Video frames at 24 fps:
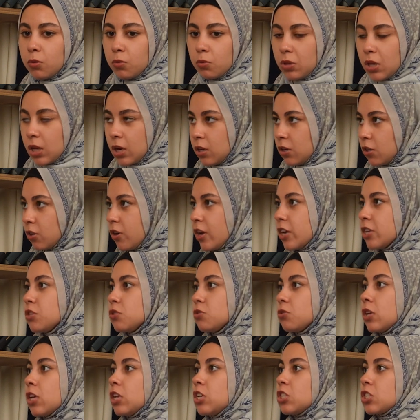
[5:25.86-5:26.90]
getting your
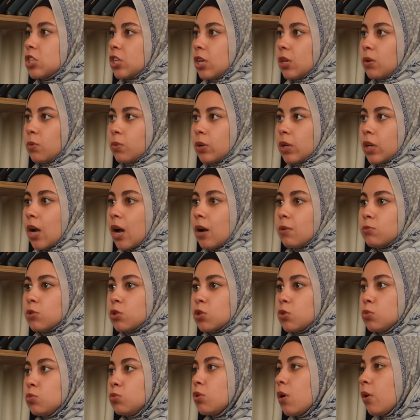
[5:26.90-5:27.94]
education, when it comes
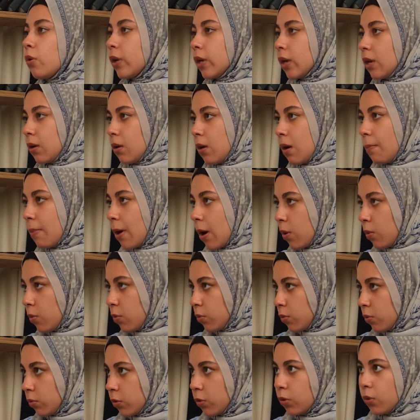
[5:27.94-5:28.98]
to knowing about,
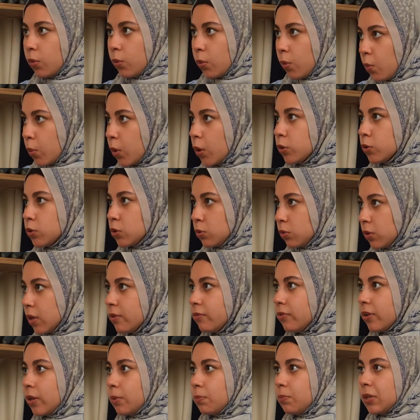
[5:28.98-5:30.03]
the world you
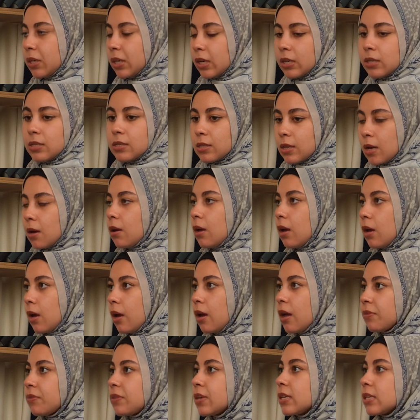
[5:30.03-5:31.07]
live in, because
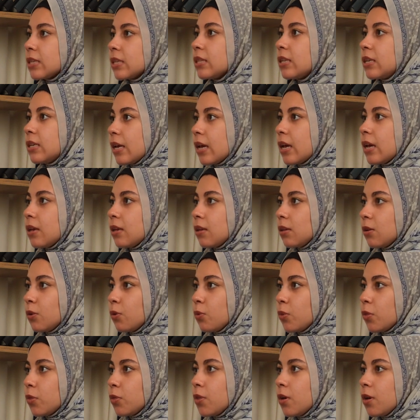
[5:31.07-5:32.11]
at the end of the day,
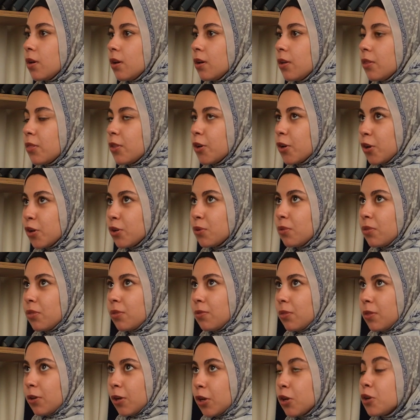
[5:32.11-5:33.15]

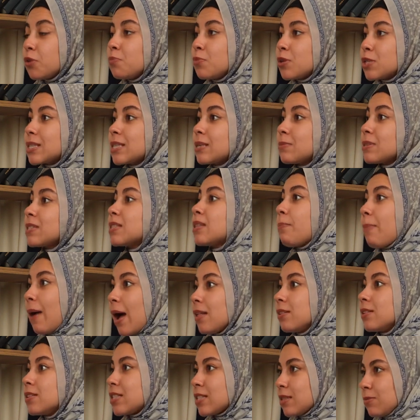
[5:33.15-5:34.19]
the good Muslim is the
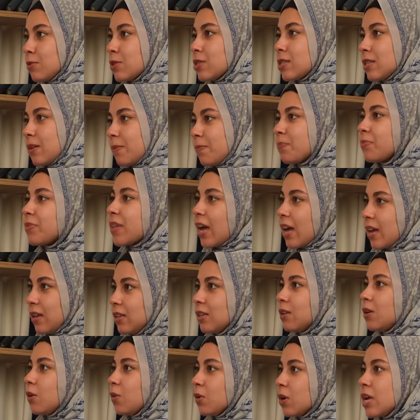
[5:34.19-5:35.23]
balanced Muslim that,
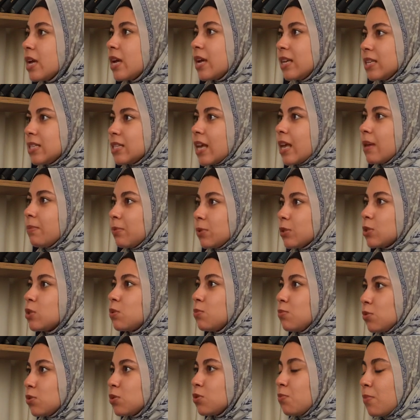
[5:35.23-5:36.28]
is able
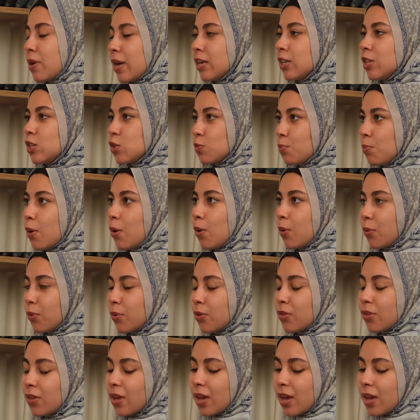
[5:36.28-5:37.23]
to manage both.